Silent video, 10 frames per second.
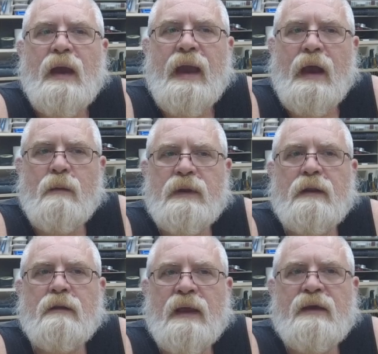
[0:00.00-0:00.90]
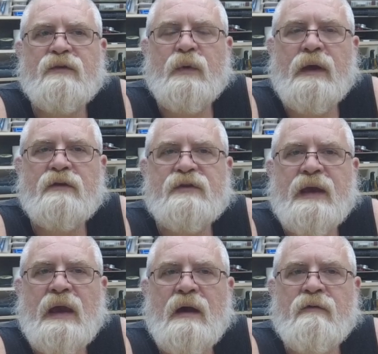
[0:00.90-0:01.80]
how many lights we actually
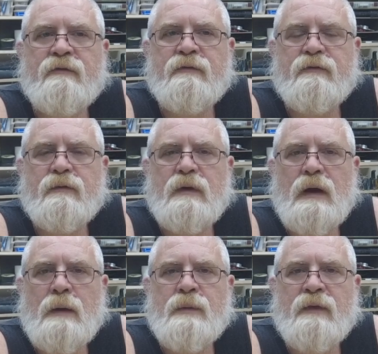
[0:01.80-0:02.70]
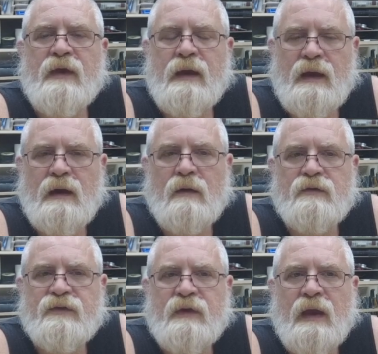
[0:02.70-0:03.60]
have up on the
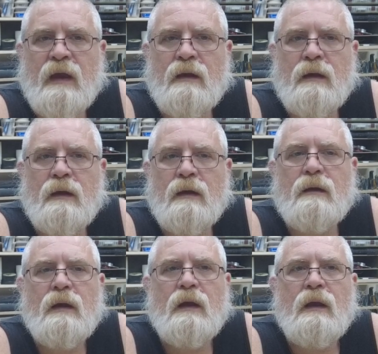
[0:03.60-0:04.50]
house, and